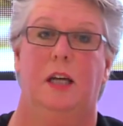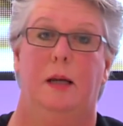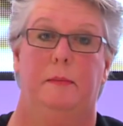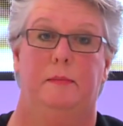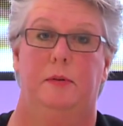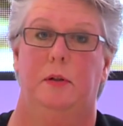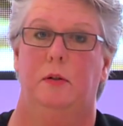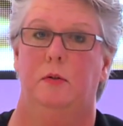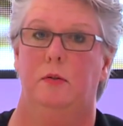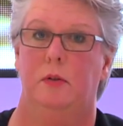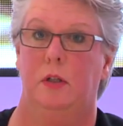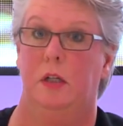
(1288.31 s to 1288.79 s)

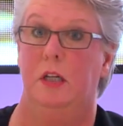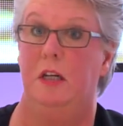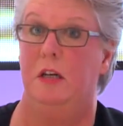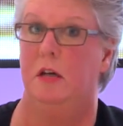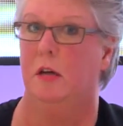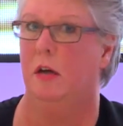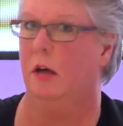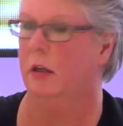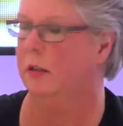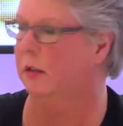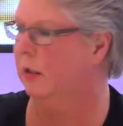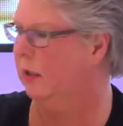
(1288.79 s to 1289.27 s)
absolutely
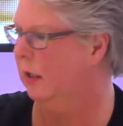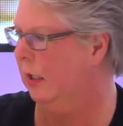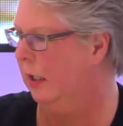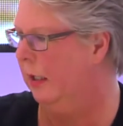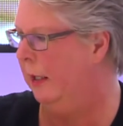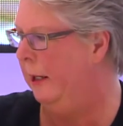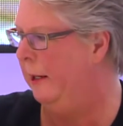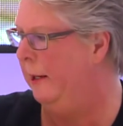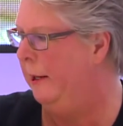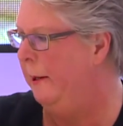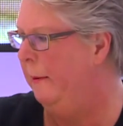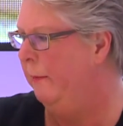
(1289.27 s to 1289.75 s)
not
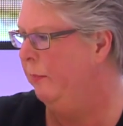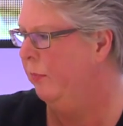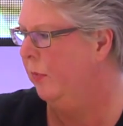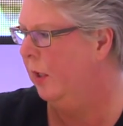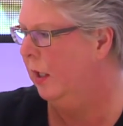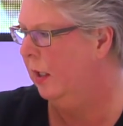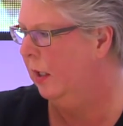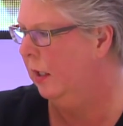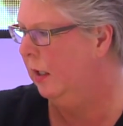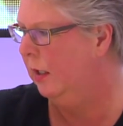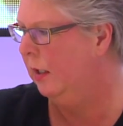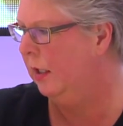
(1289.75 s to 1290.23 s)

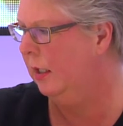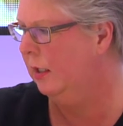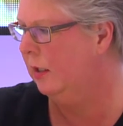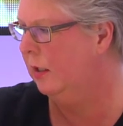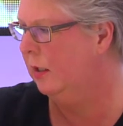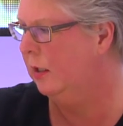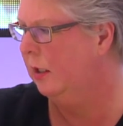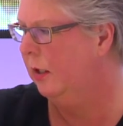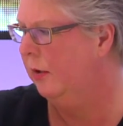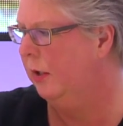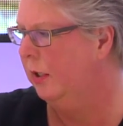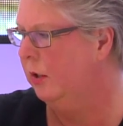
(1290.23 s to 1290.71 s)

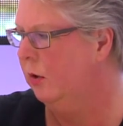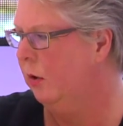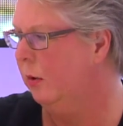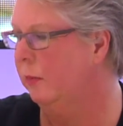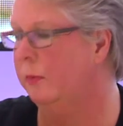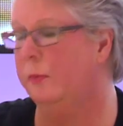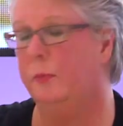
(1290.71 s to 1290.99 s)
necessary.